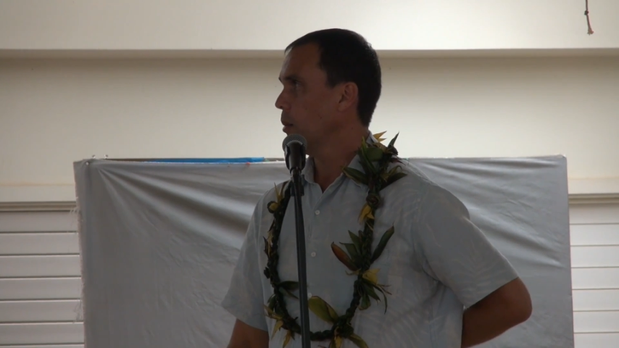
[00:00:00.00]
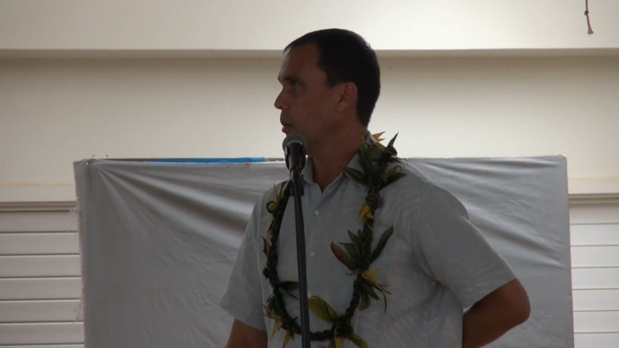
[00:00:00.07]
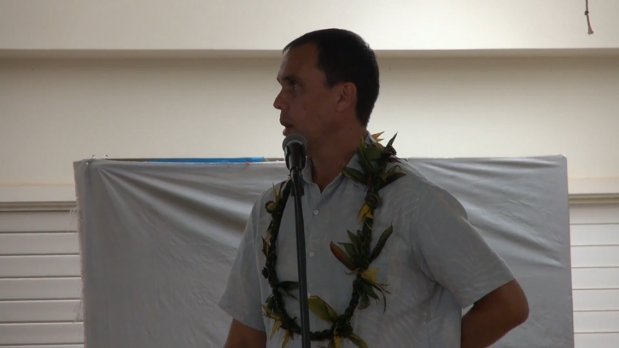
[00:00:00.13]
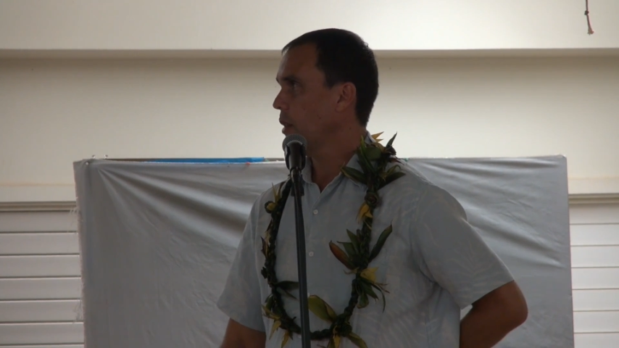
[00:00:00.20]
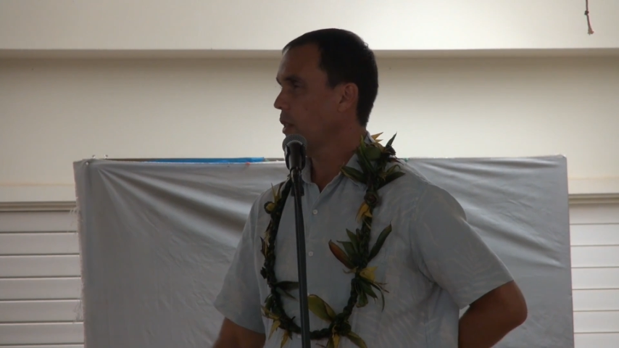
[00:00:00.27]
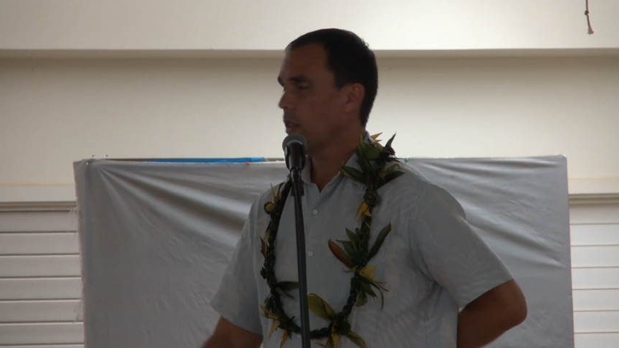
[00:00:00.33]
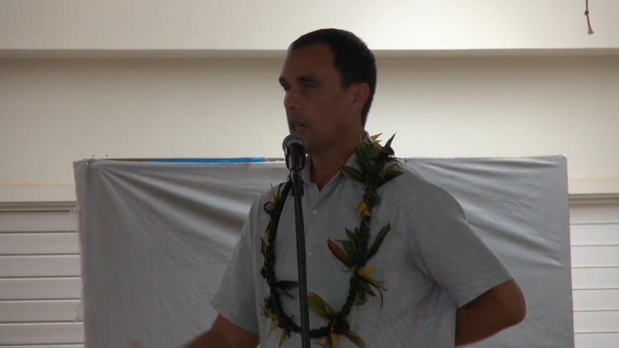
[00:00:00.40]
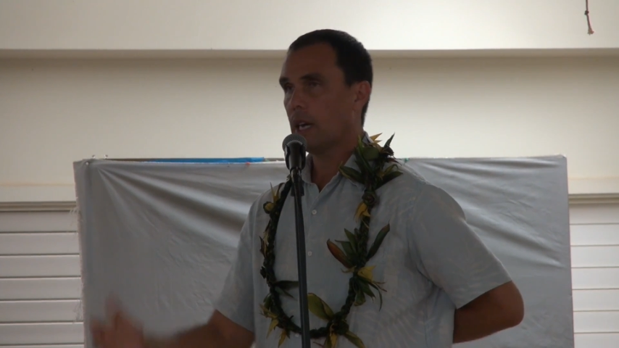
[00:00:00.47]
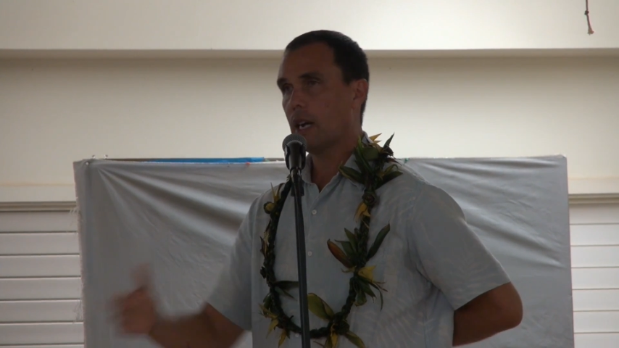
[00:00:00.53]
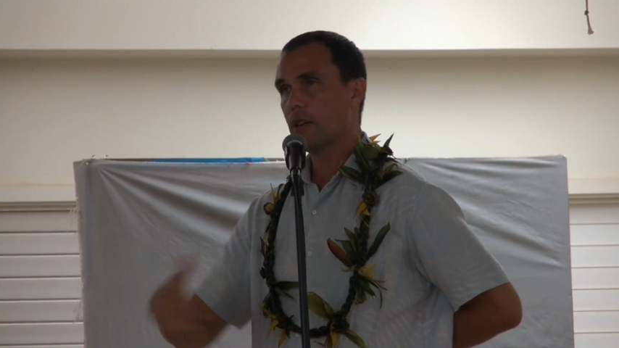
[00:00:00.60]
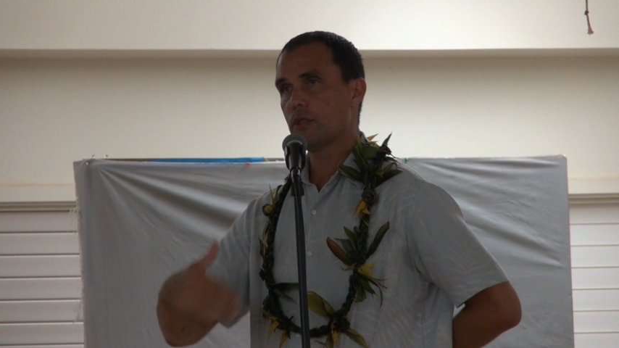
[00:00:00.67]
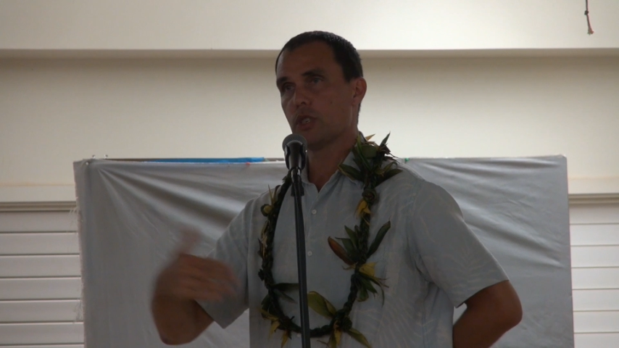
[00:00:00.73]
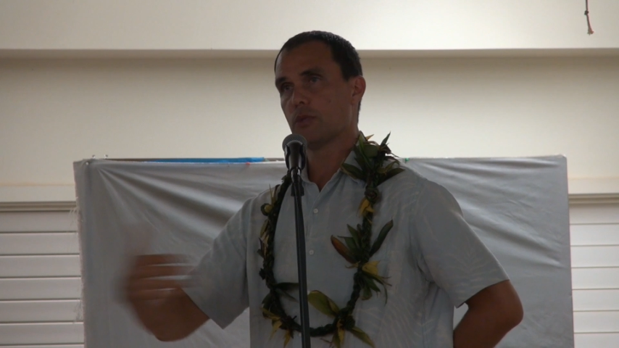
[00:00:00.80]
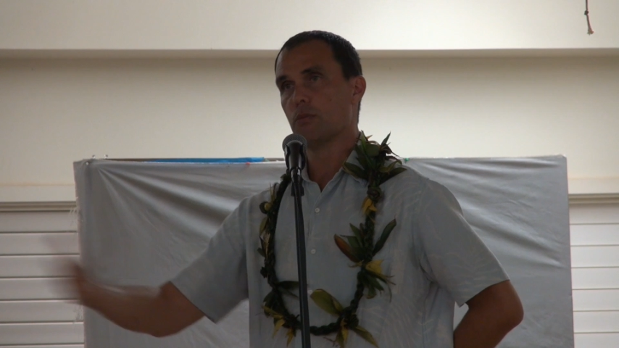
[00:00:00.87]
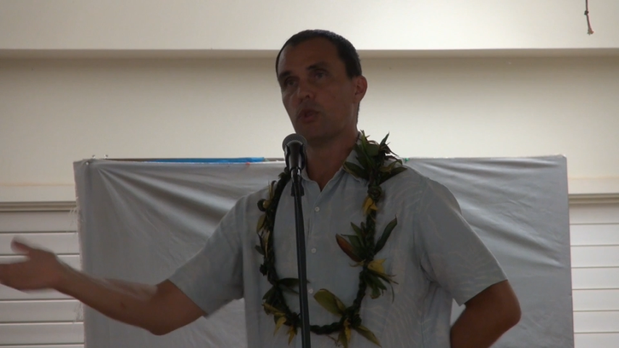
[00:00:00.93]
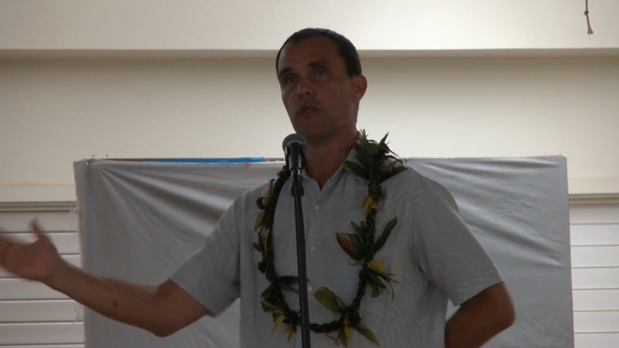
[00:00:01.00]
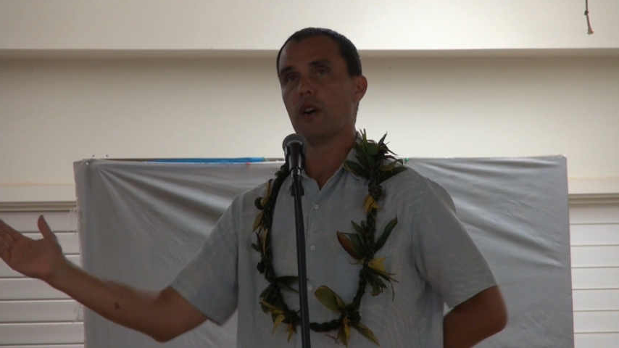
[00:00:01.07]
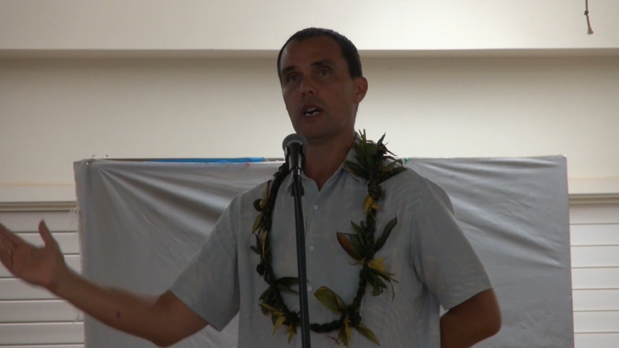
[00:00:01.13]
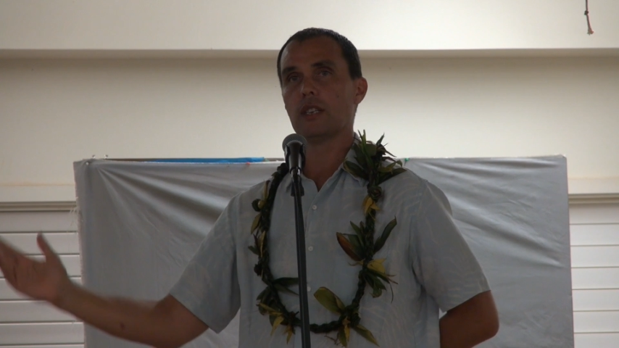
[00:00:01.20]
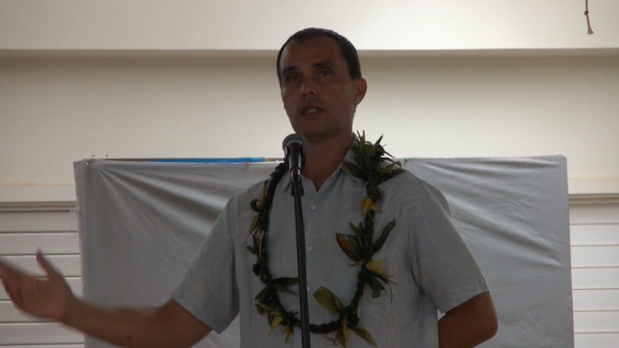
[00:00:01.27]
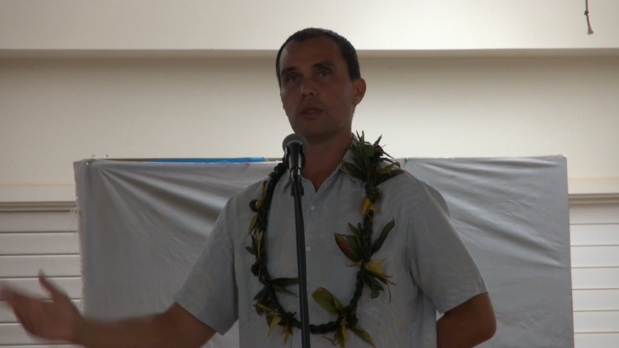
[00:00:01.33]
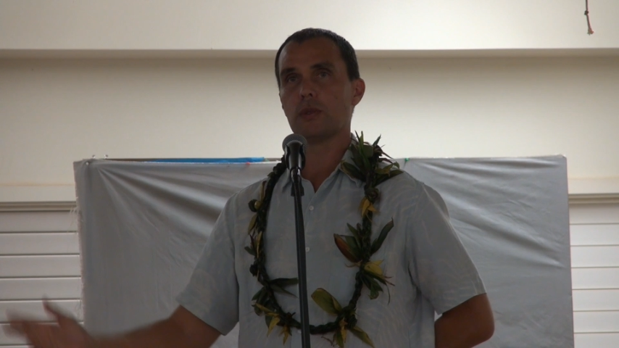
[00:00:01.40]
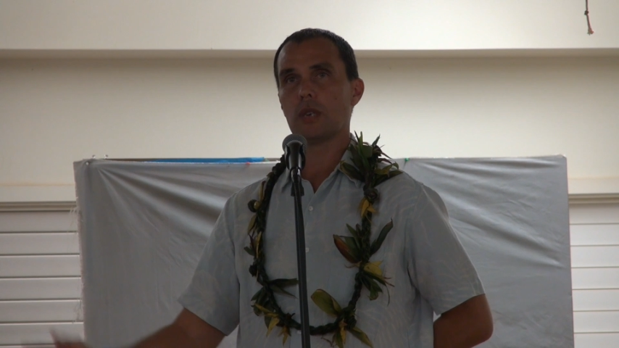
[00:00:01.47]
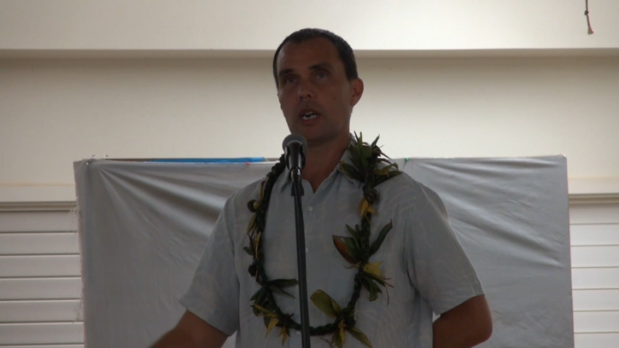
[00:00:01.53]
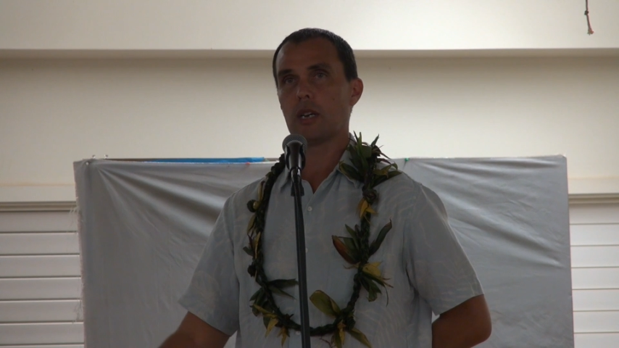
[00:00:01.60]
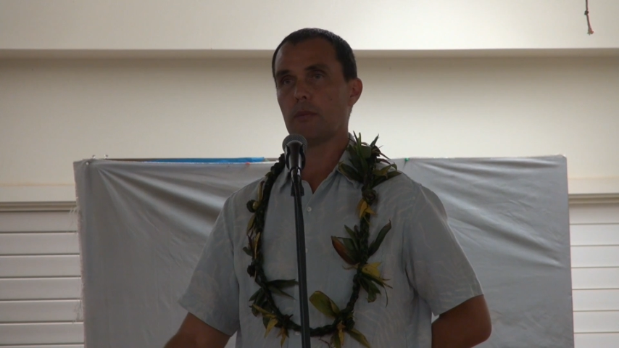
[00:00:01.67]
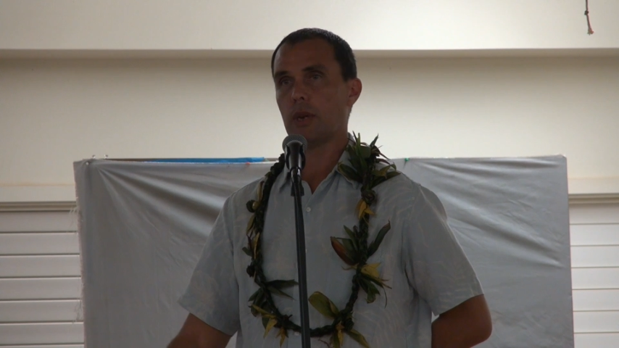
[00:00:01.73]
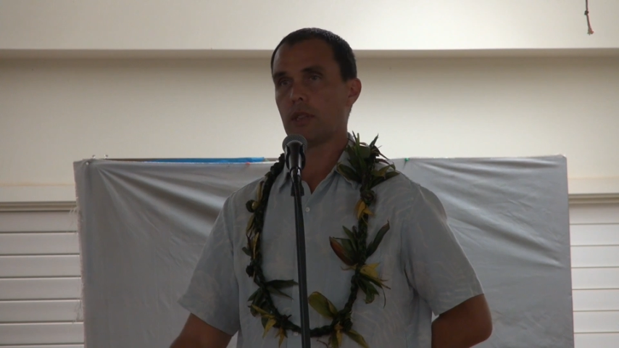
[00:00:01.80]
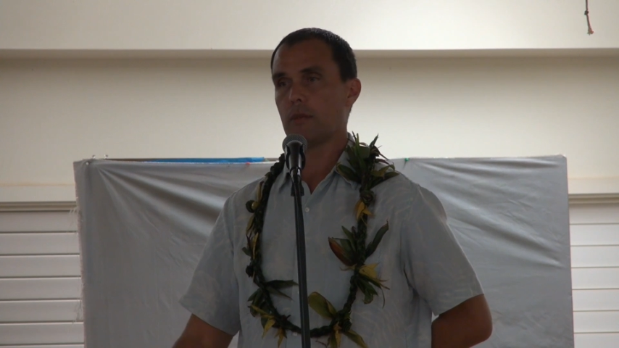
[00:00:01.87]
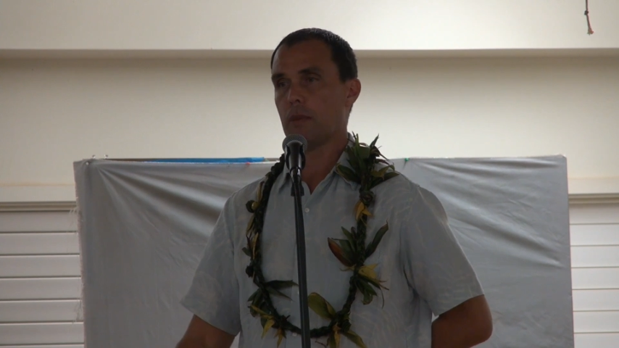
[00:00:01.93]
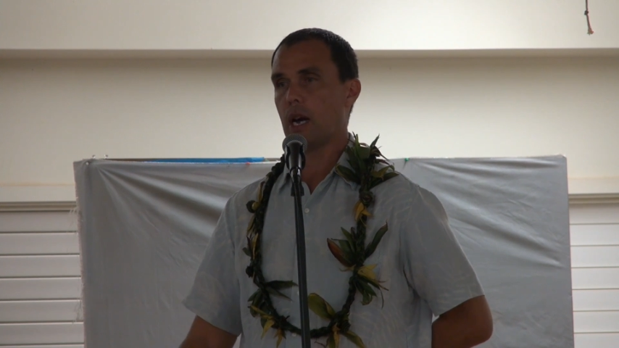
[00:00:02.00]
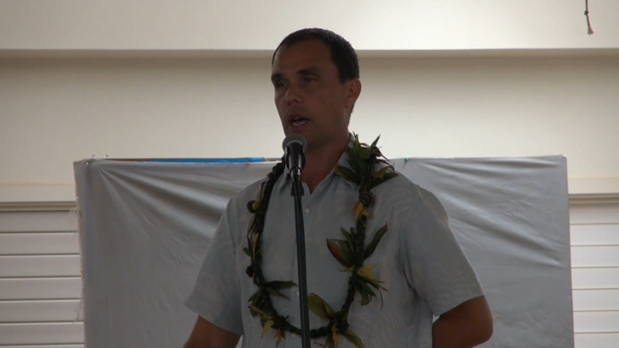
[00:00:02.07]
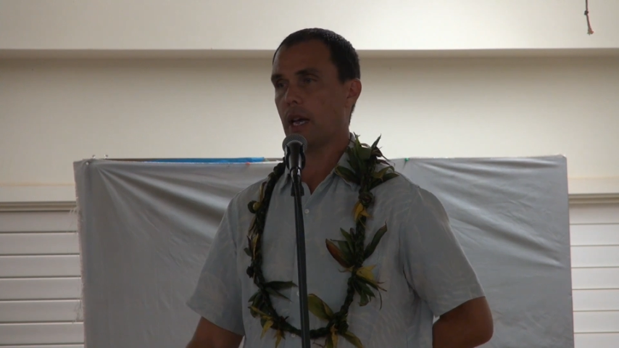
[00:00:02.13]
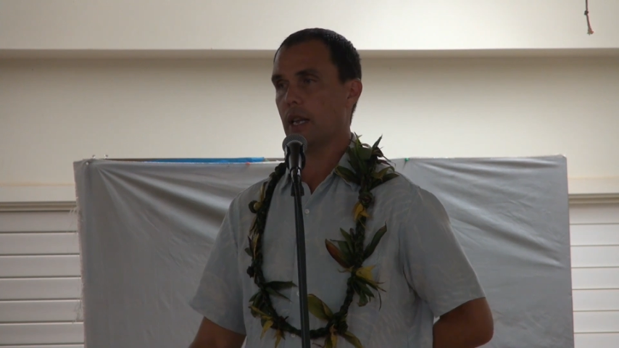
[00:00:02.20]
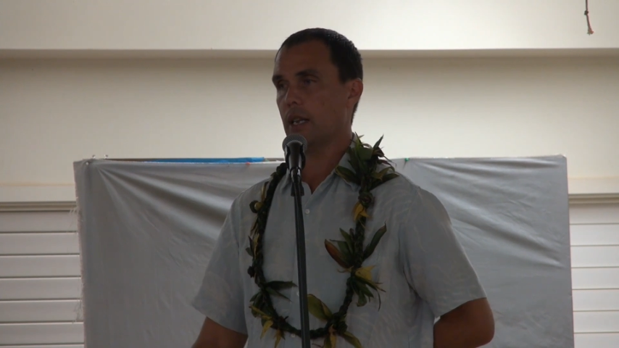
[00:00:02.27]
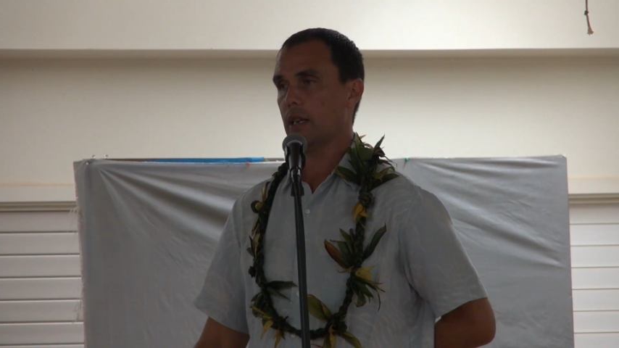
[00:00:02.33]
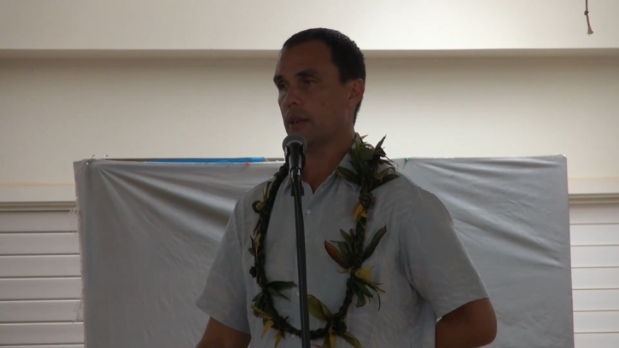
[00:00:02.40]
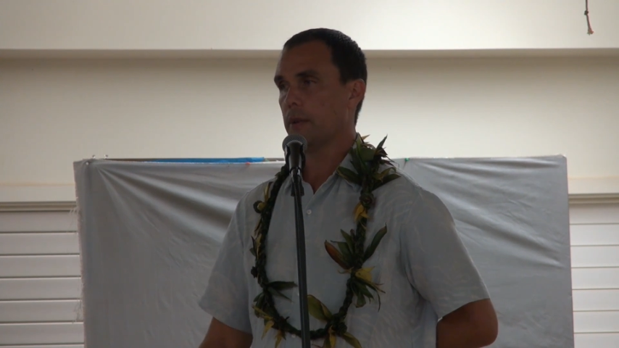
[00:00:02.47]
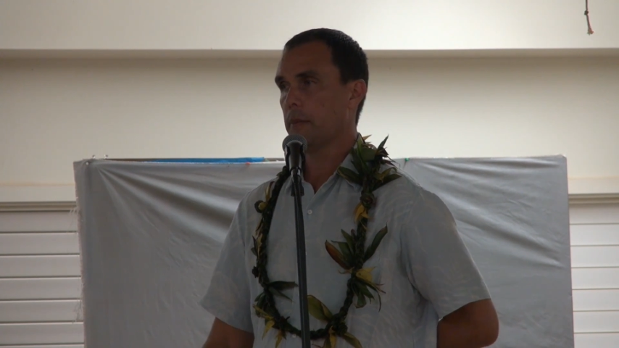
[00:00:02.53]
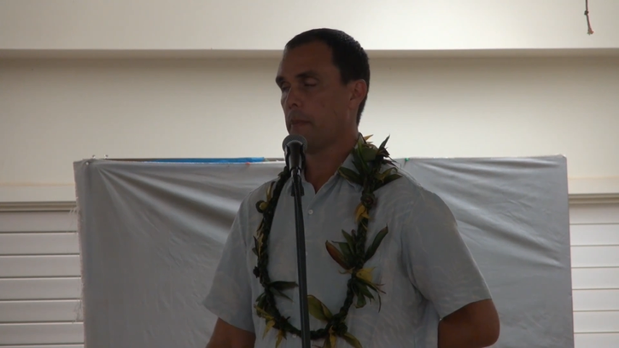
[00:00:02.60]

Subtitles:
And then they kind of just move on to talking about the mahele.